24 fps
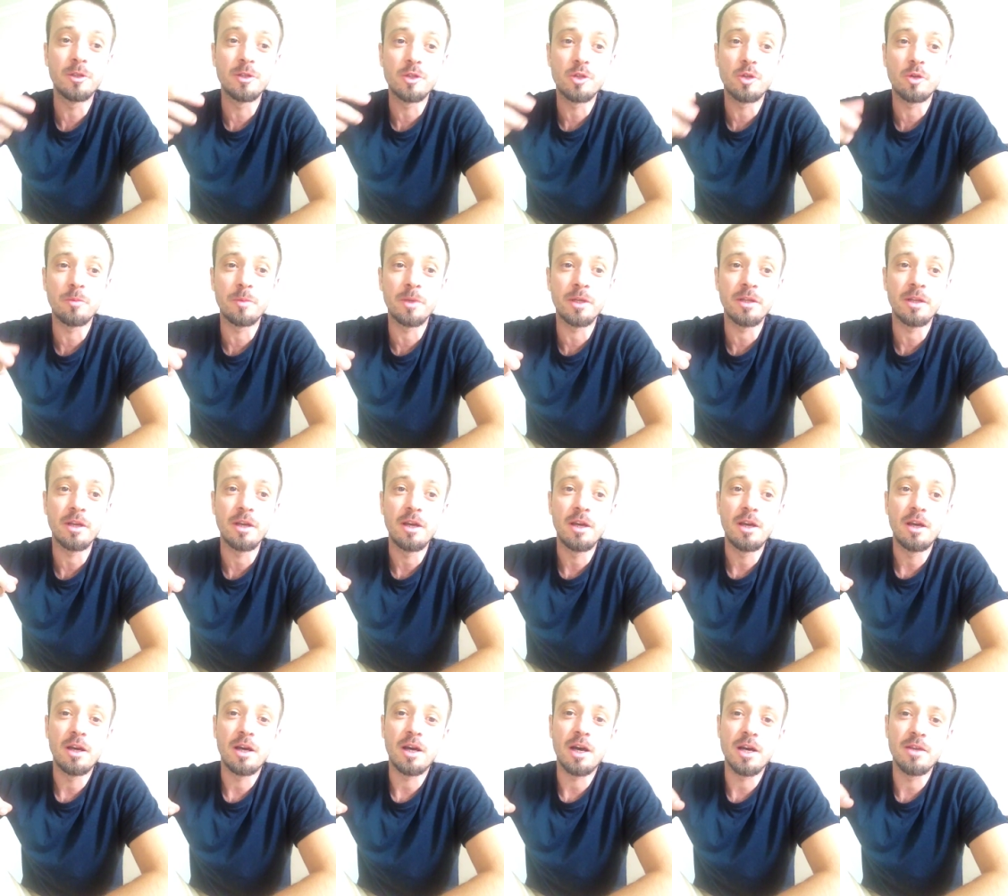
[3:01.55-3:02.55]
instrument,
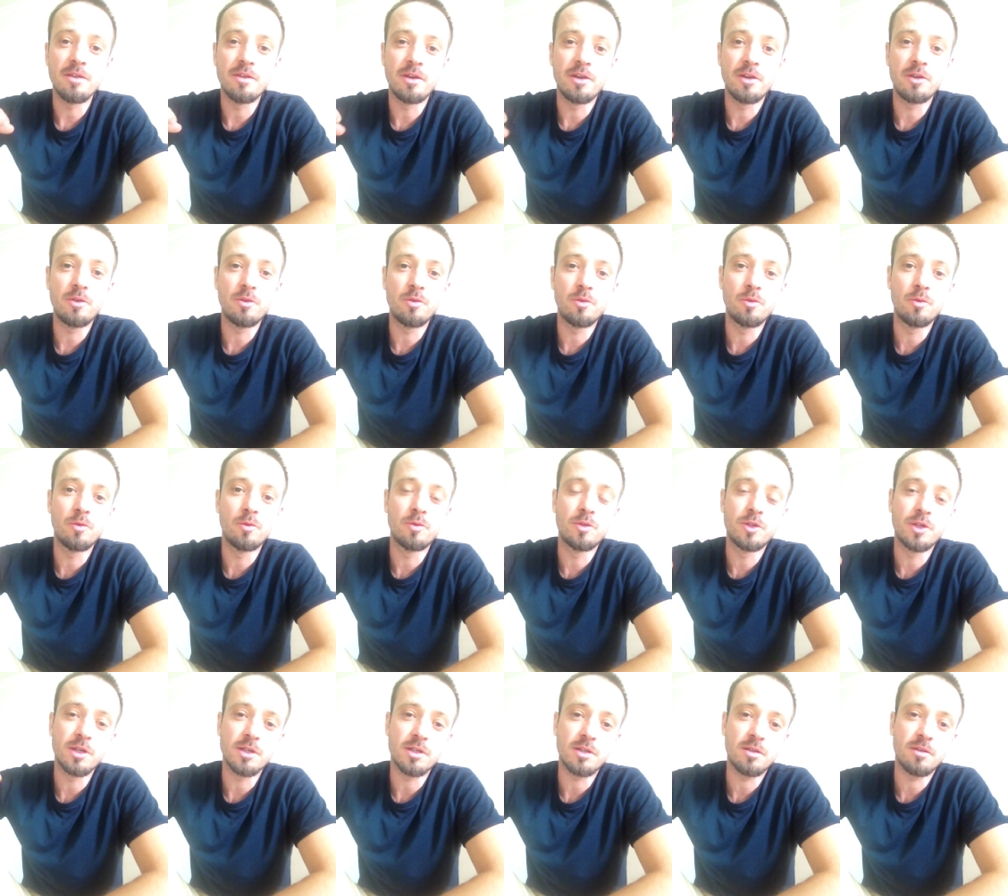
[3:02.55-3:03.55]
either you
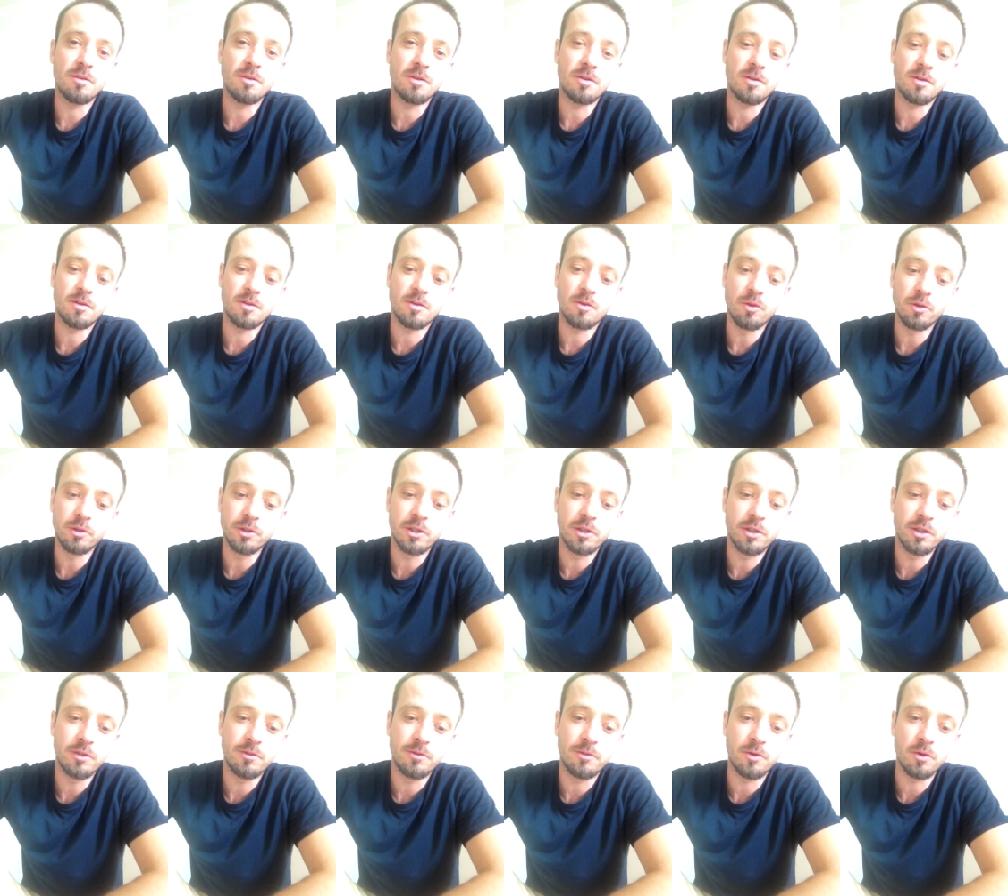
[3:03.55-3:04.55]
just uh,
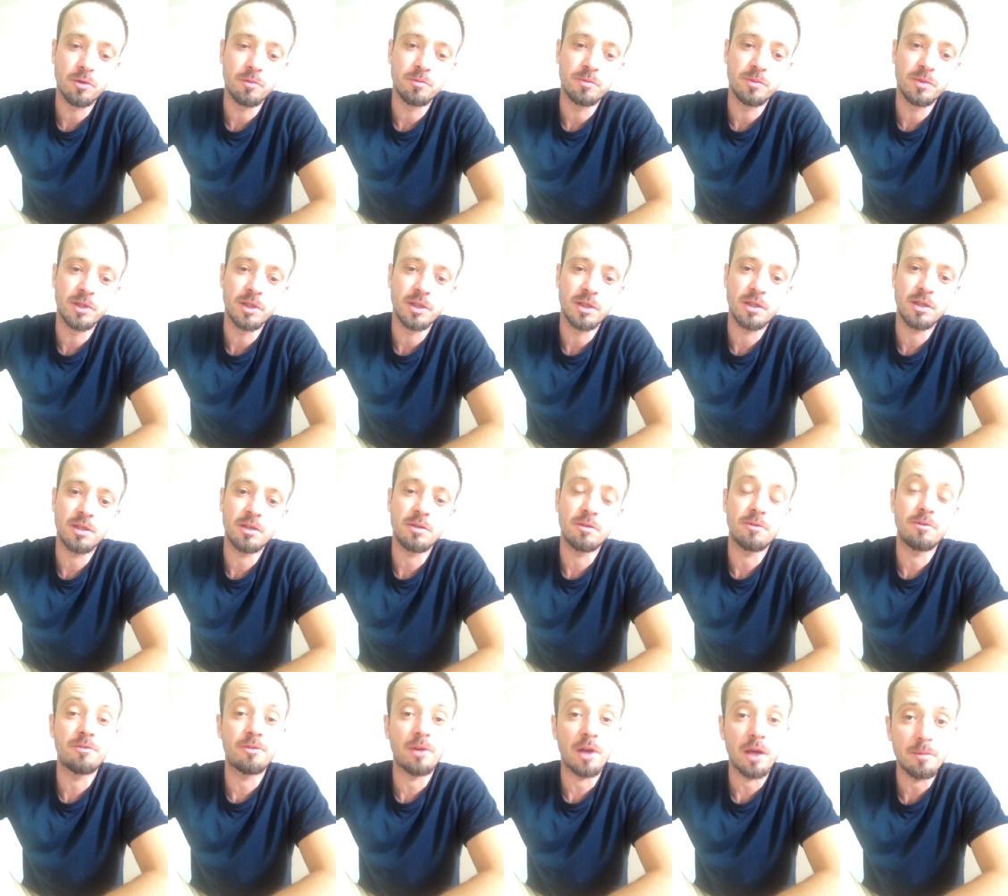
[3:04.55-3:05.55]
order it from the
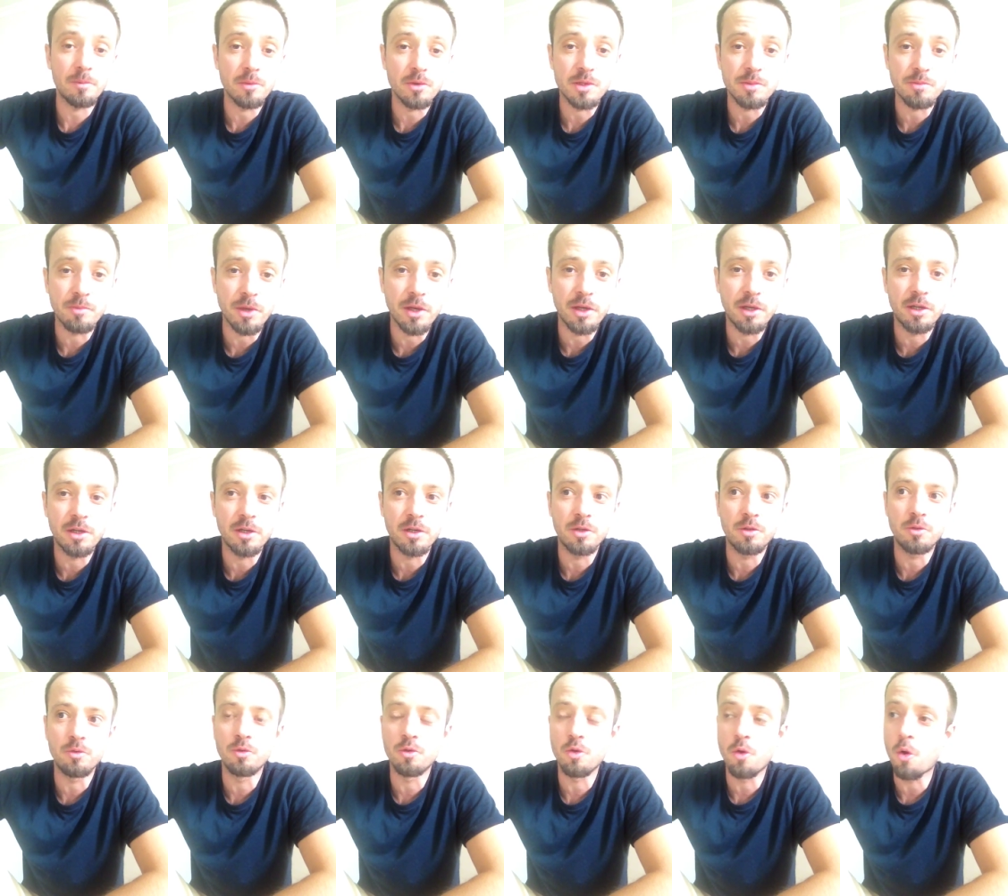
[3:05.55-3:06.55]
famous maker
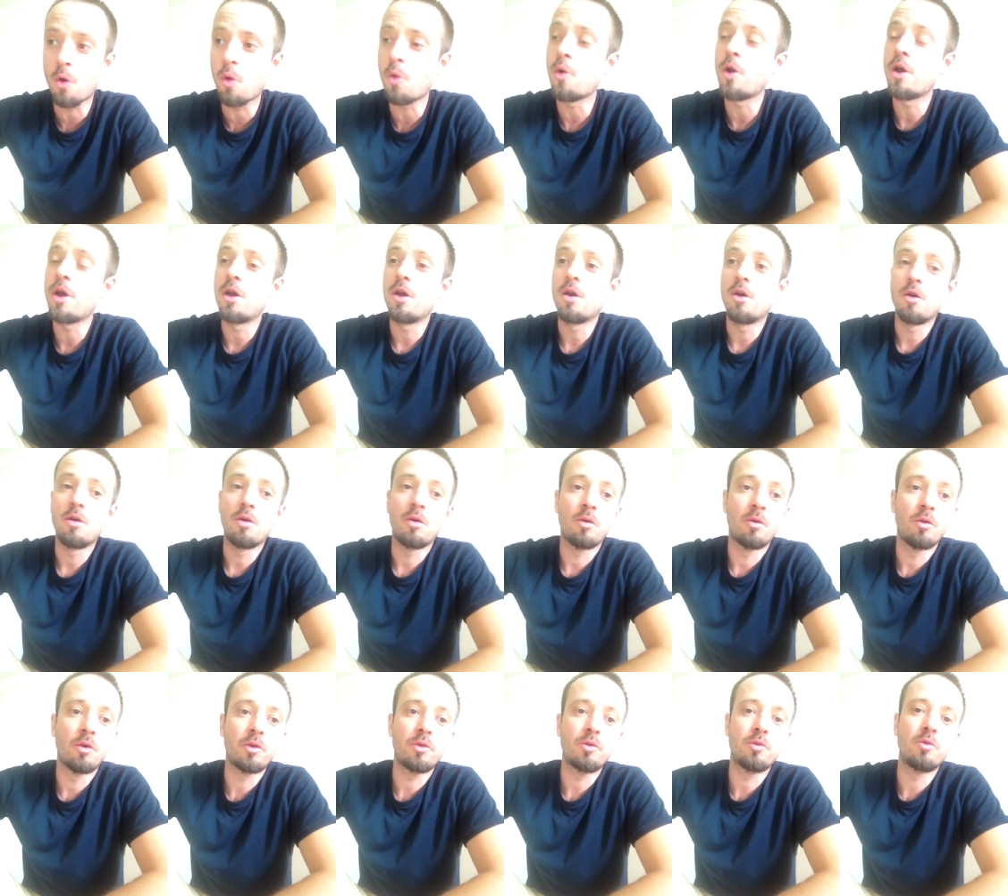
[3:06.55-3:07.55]
you know,
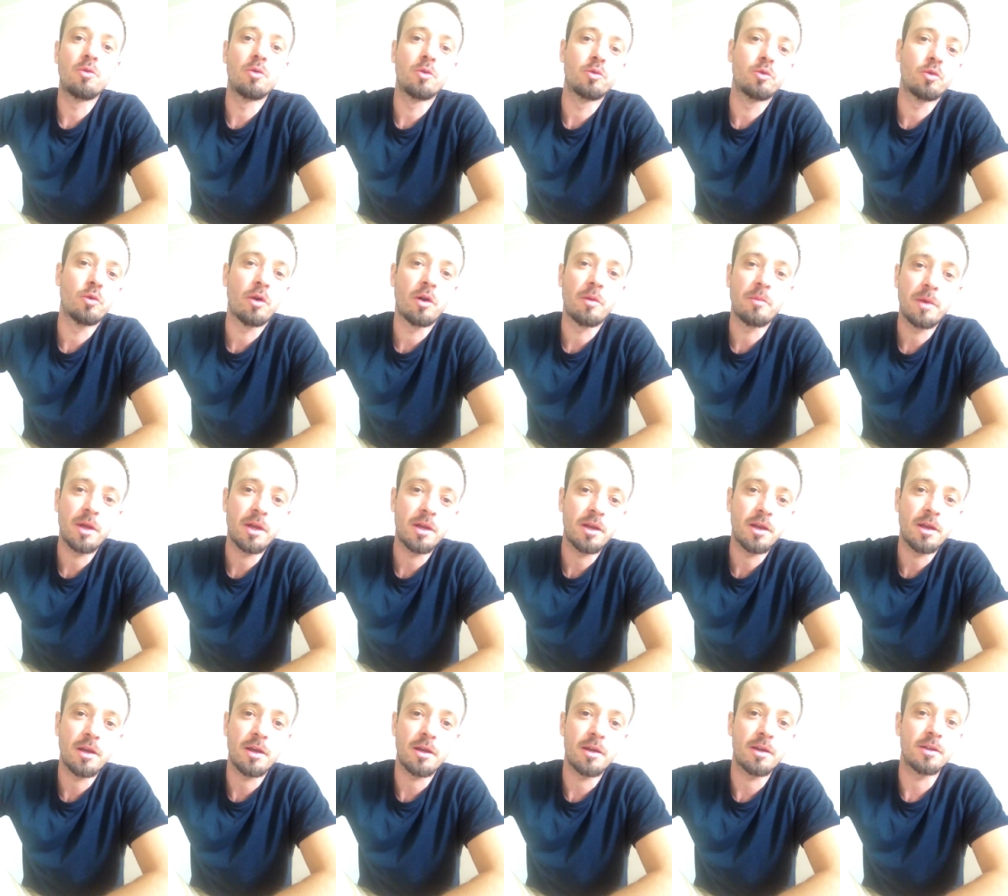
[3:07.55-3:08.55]
or you go to
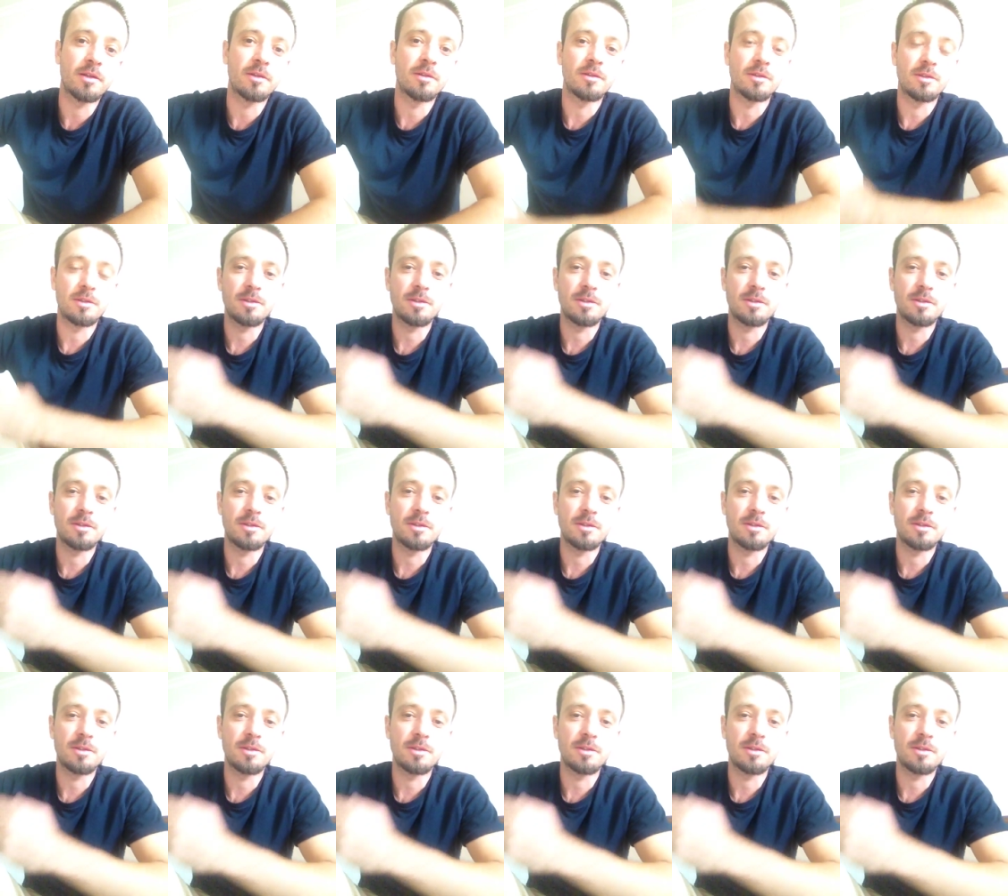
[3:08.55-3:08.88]
Armenia and